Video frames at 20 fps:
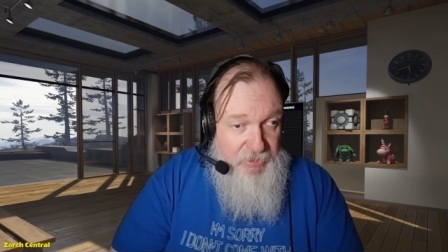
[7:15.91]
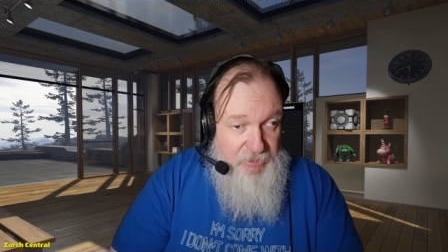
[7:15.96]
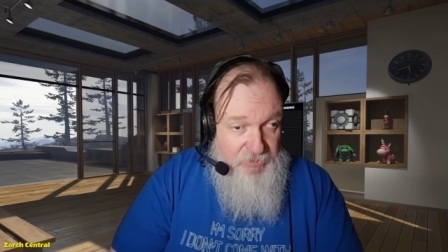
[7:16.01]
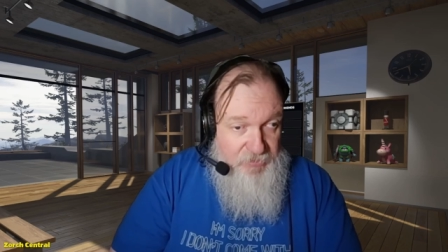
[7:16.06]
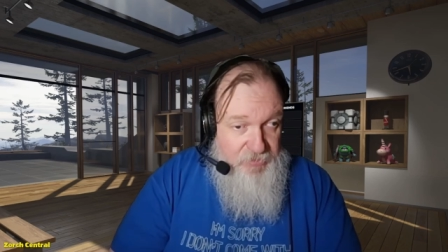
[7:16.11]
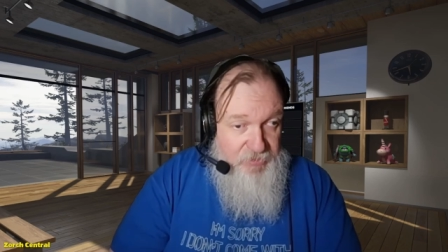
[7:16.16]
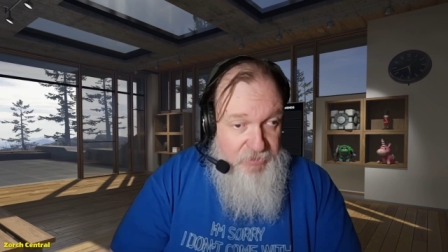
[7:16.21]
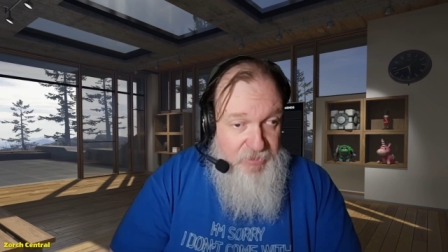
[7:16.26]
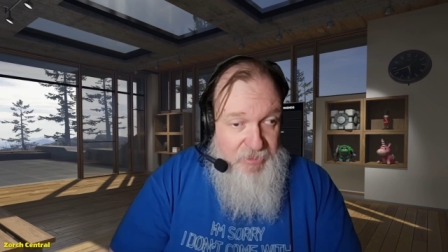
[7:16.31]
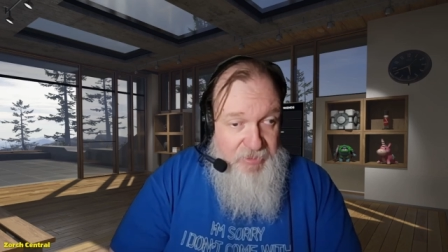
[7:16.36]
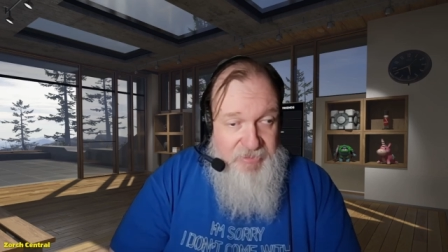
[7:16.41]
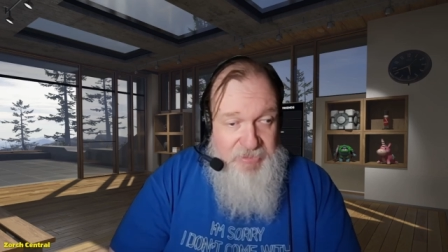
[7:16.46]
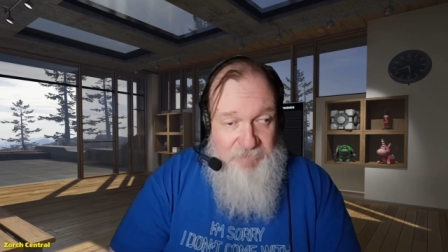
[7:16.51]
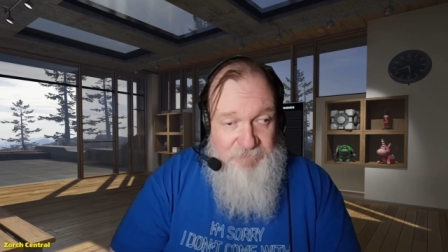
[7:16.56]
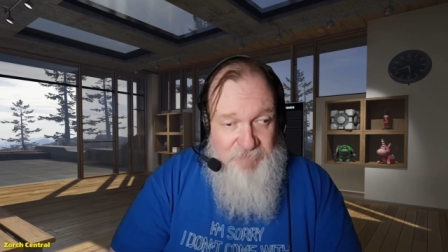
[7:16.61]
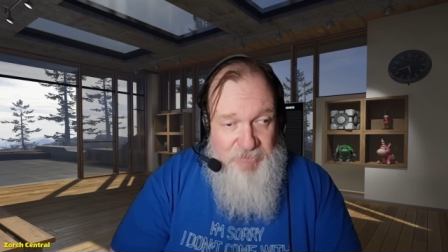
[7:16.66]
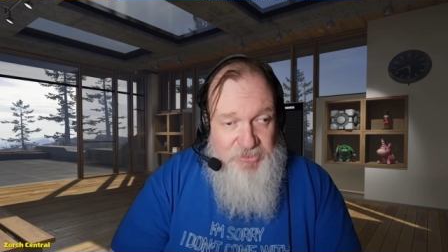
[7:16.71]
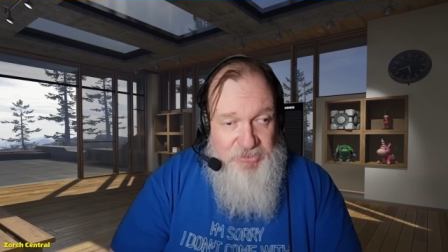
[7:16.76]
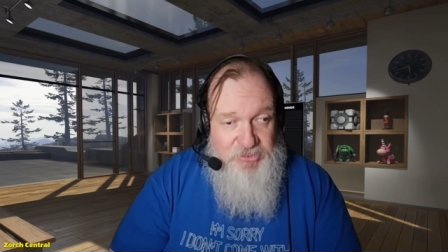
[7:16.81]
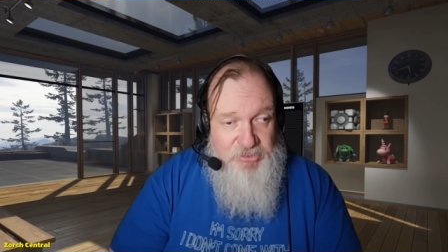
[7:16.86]
is a
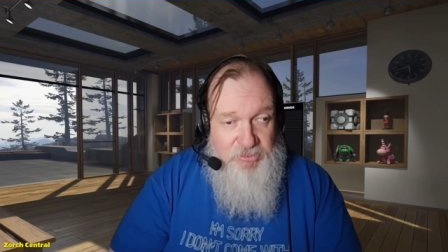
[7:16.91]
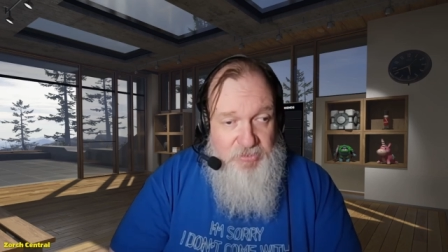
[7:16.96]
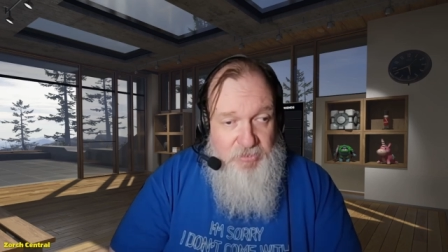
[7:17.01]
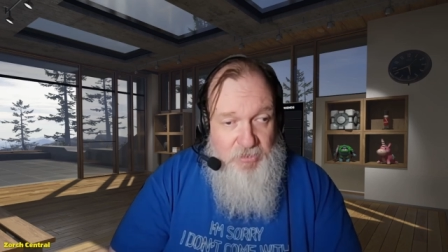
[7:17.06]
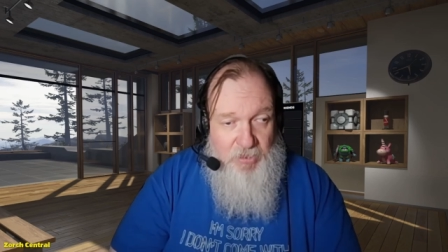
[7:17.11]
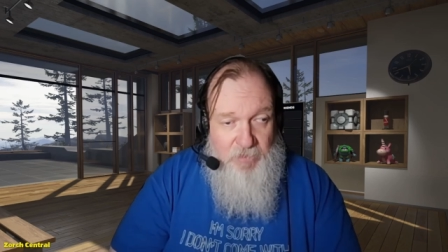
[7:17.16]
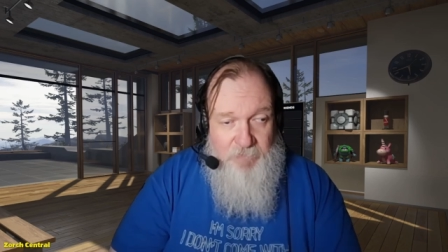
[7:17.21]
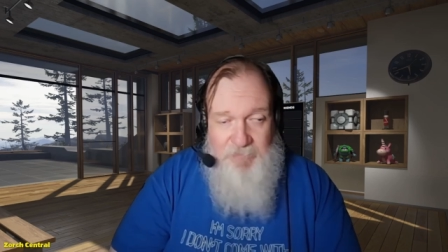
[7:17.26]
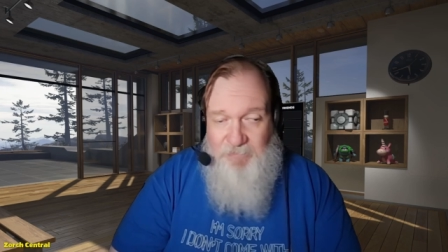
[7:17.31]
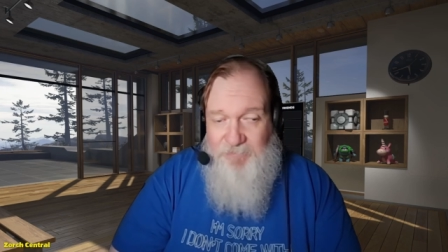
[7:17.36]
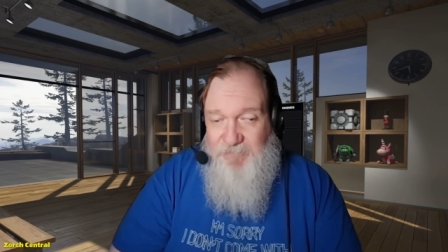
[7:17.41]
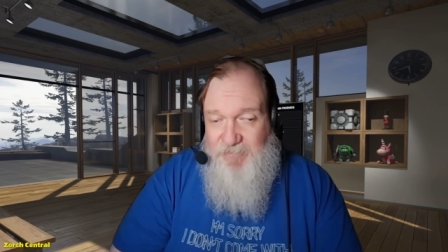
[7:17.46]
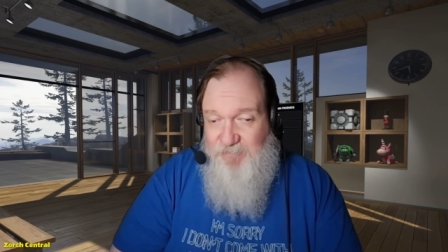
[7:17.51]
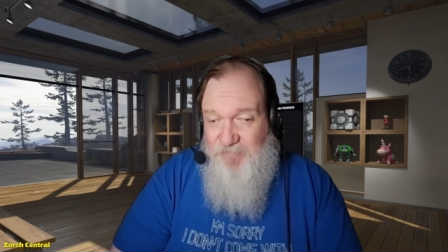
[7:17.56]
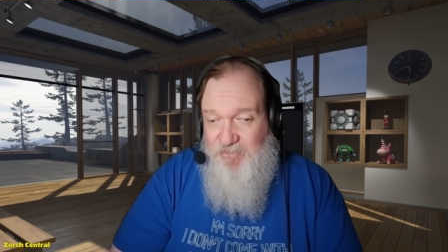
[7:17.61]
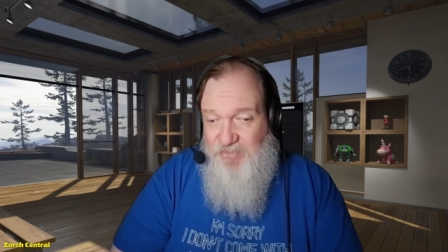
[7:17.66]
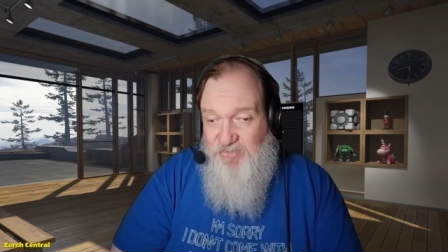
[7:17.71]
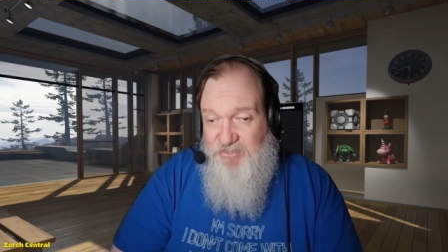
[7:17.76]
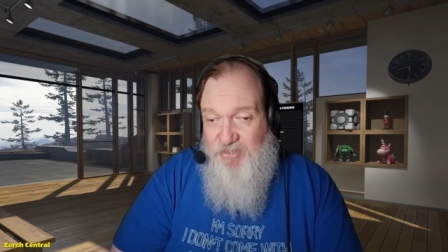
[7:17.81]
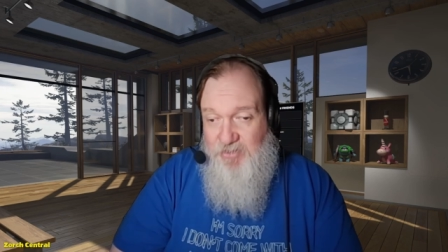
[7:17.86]
depiction of a
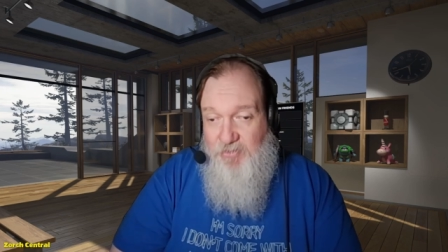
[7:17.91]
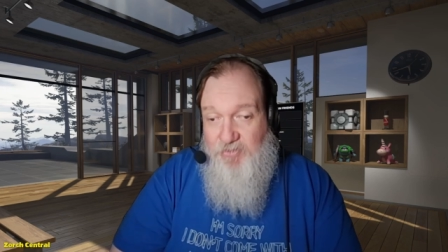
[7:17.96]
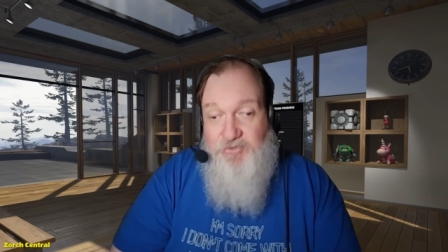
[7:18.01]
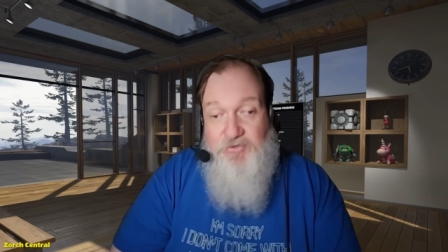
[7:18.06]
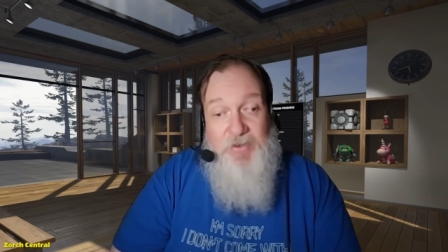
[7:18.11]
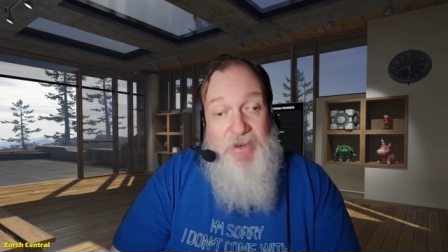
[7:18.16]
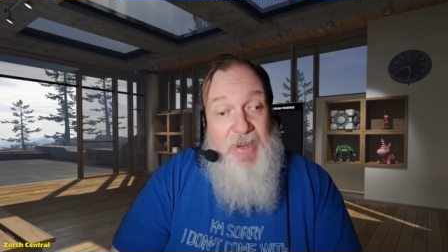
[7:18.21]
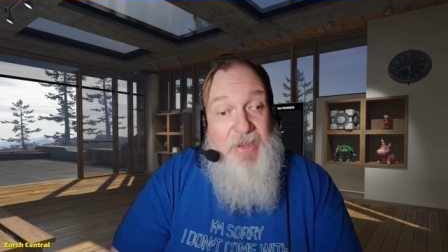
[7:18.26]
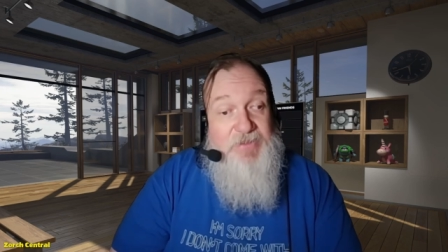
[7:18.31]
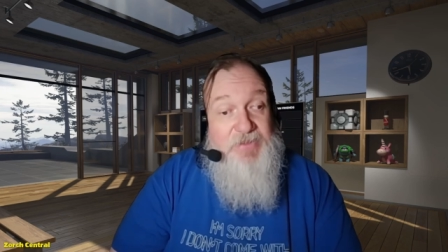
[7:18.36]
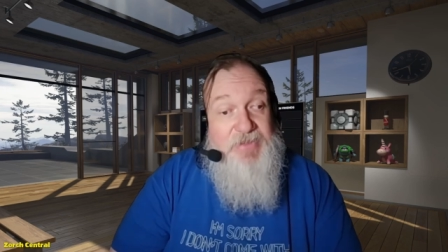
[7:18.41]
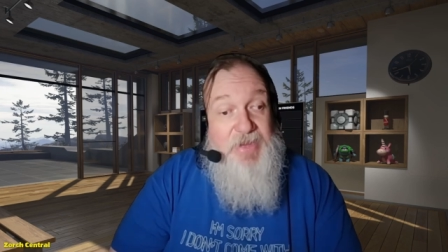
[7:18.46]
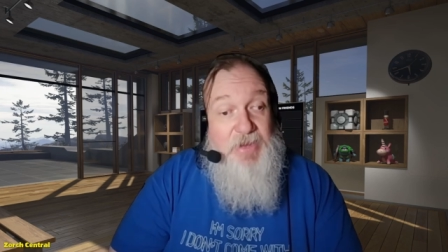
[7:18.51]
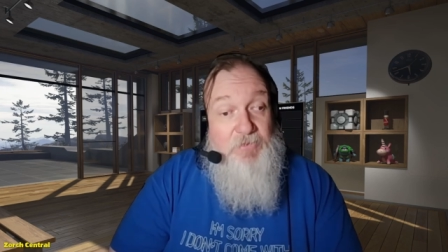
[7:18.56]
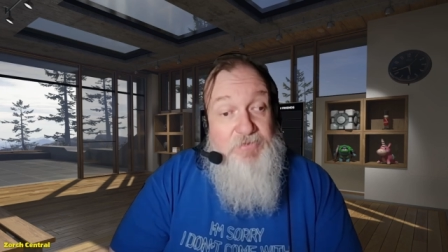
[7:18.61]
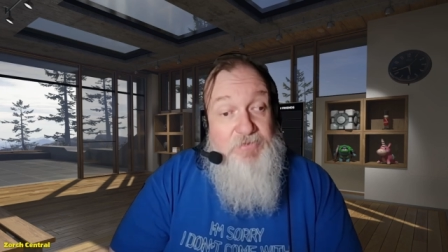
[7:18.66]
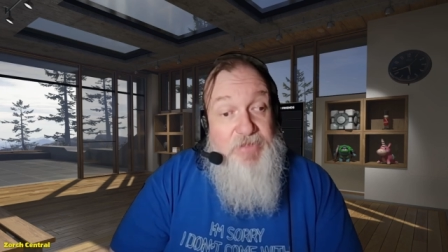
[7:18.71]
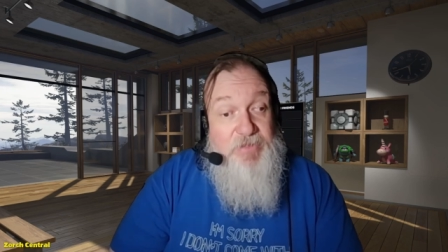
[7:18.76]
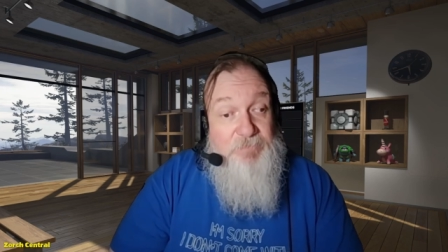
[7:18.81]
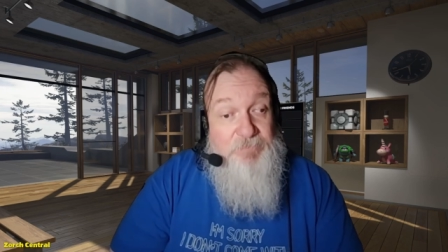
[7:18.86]
female character as they
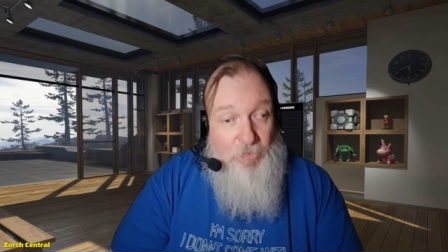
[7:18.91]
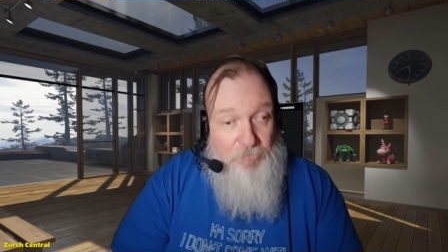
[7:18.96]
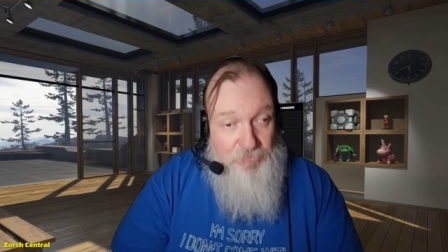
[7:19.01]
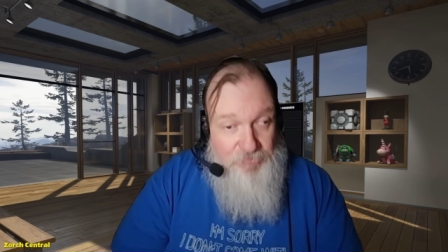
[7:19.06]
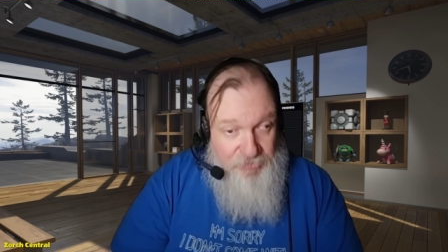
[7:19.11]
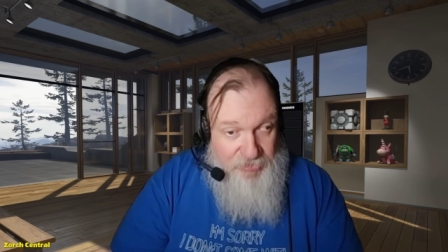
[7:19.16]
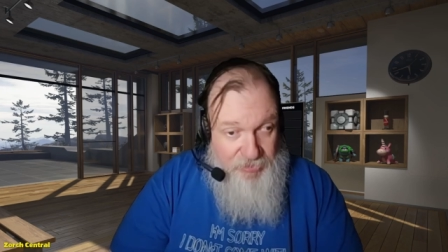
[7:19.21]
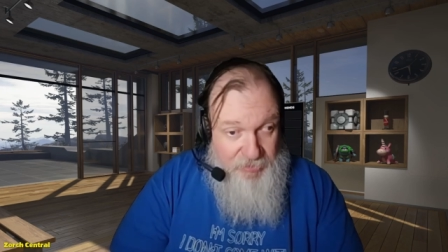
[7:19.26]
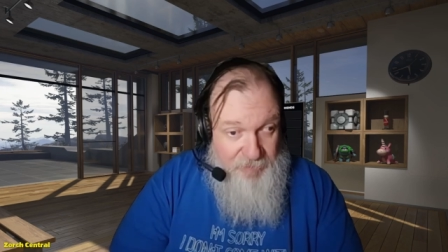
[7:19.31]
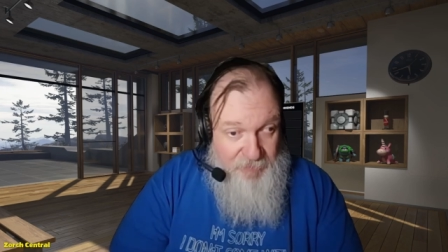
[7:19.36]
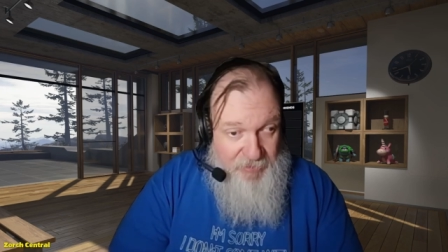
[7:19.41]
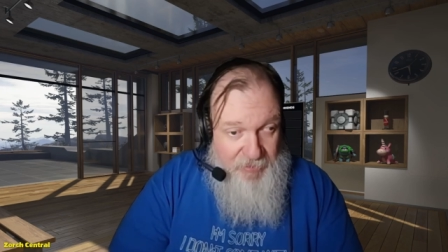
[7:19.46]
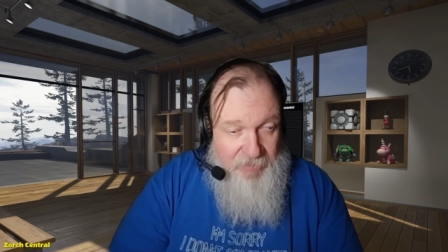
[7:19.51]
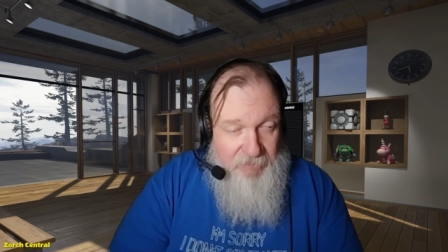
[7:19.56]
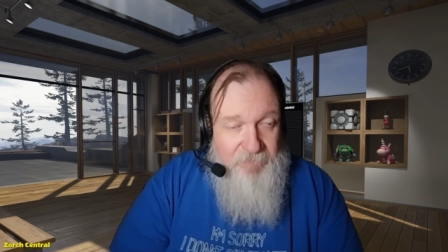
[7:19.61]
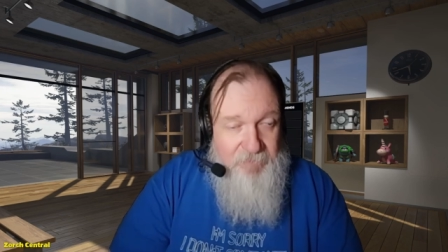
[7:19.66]
are supposed to be.